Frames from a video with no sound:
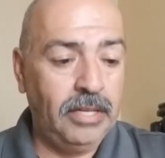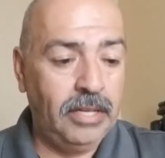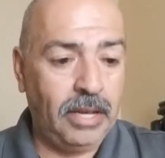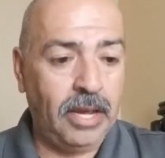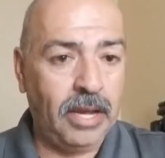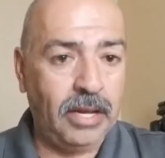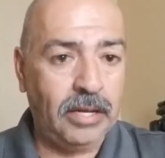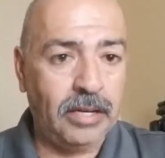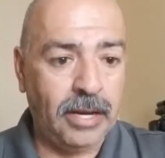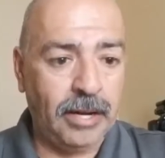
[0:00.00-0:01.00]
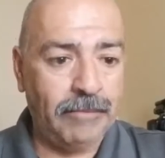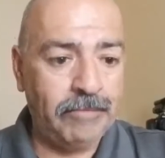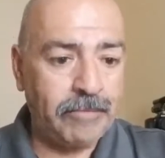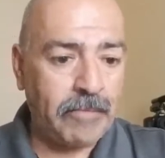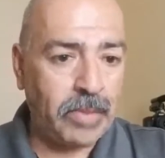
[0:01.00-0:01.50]
And so
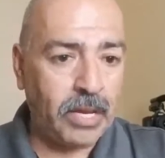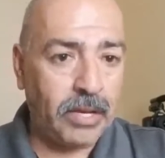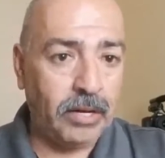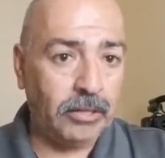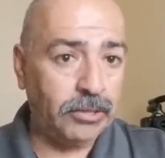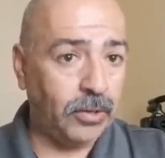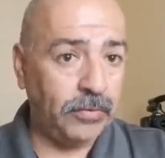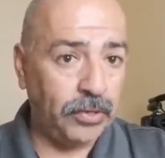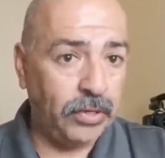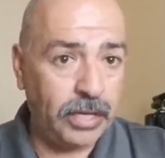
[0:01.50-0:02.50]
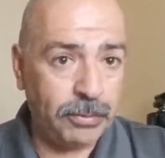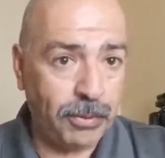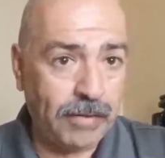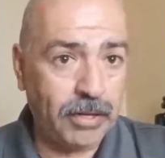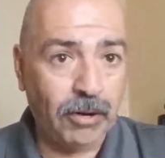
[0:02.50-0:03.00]
if you need
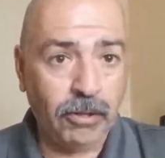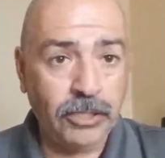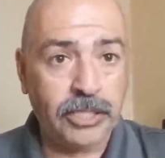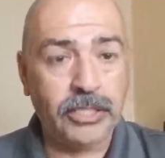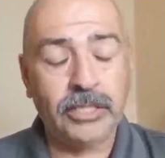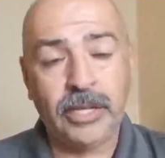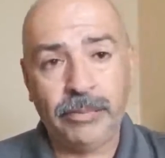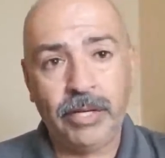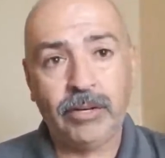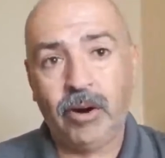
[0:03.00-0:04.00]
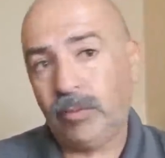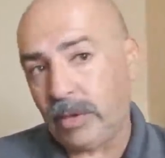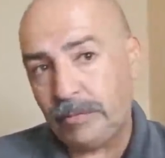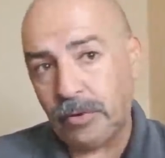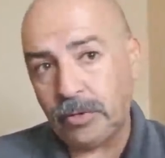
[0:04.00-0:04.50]
private coaching, just give me a call. My
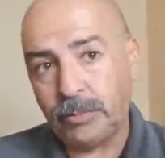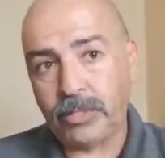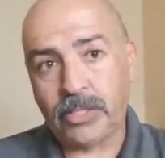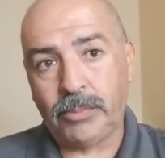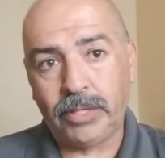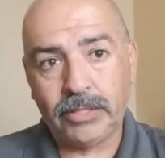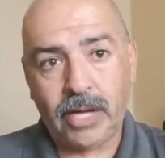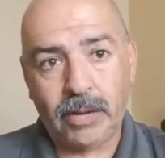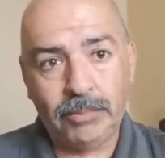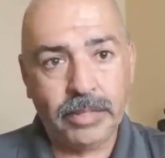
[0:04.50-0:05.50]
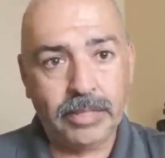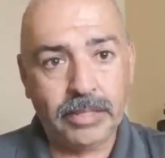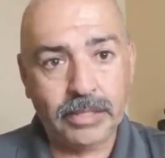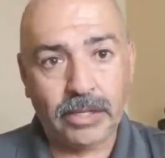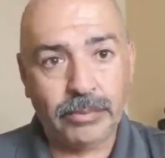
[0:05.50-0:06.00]
phone number is up on top, and it's
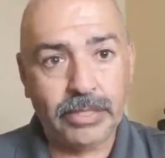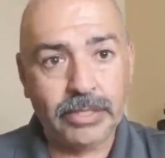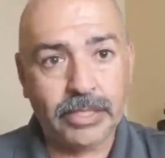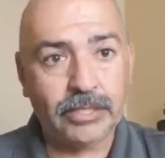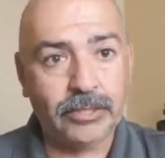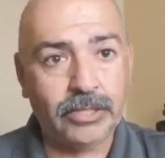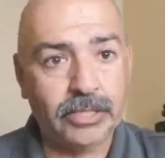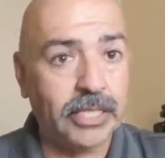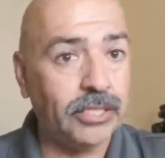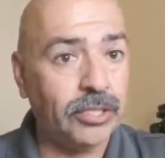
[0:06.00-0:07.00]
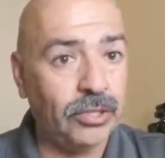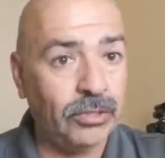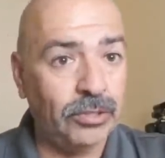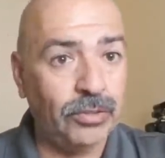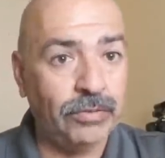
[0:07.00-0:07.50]
going to be
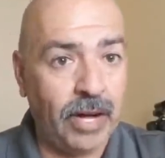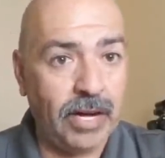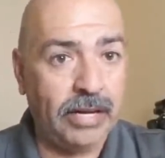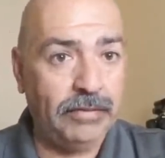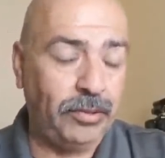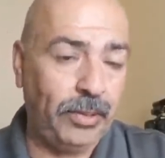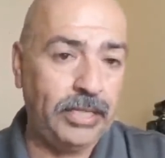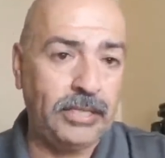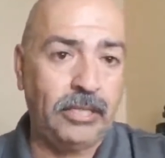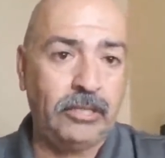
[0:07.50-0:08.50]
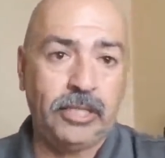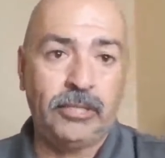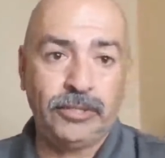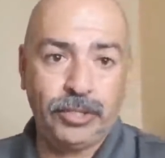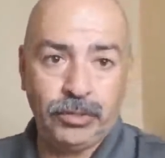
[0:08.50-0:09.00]

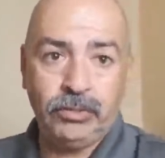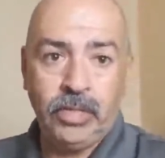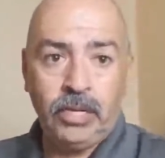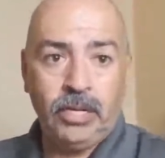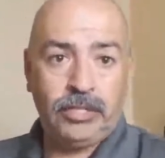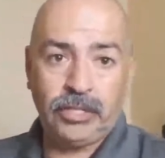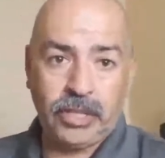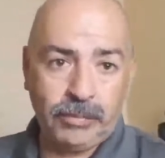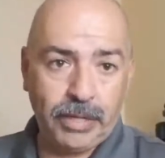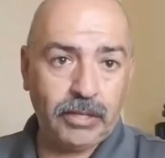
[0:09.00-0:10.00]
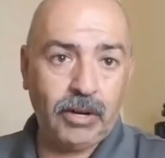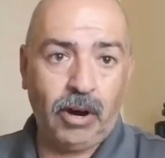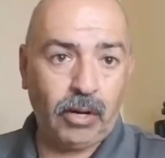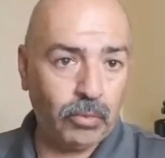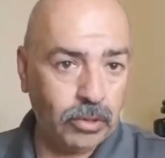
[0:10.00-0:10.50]
626-225-3002. Just give me a
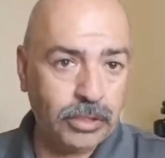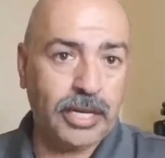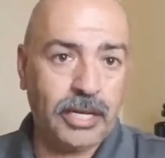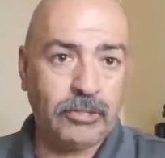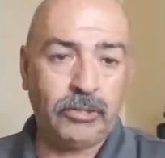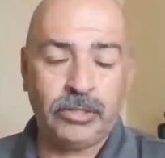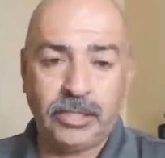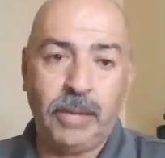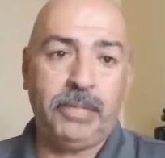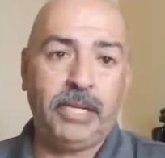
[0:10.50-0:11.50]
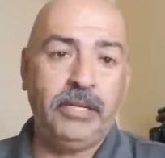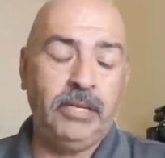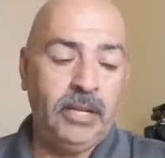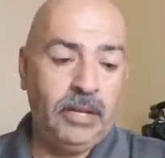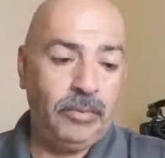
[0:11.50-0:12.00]
call and we'll schedule
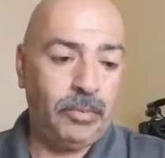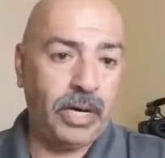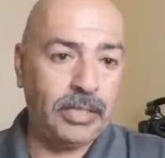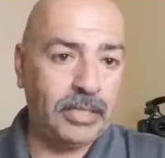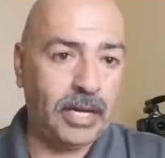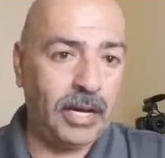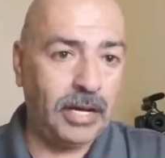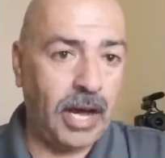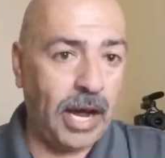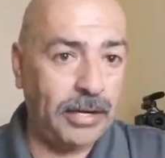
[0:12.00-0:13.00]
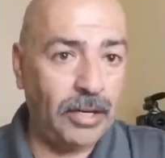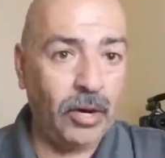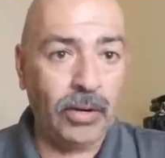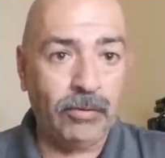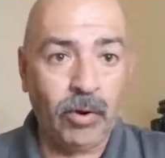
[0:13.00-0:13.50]
something. But I
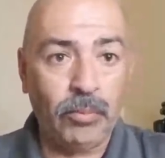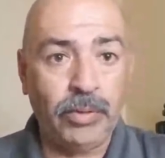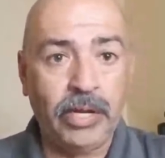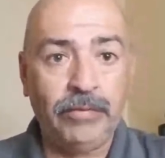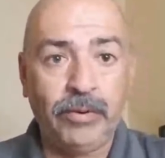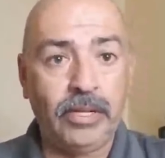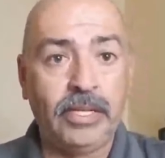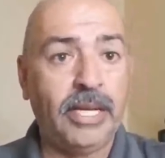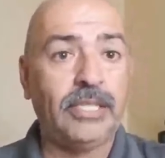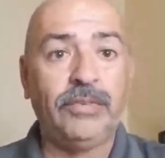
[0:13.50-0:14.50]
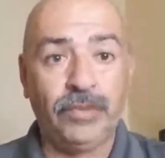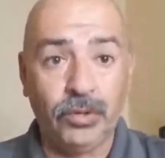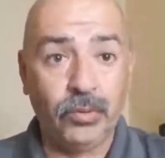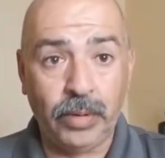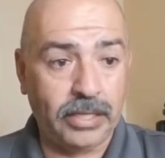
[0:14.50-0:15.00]
know it won't be for the next
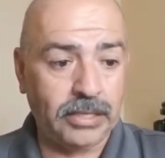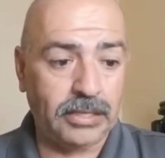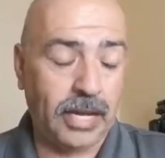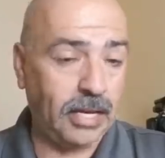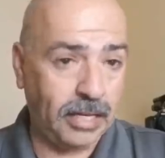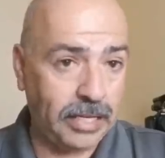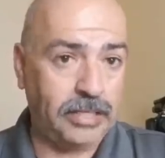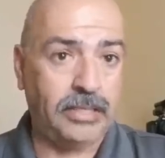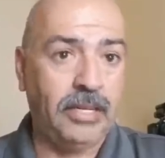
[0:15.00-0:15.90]
few weeks at least,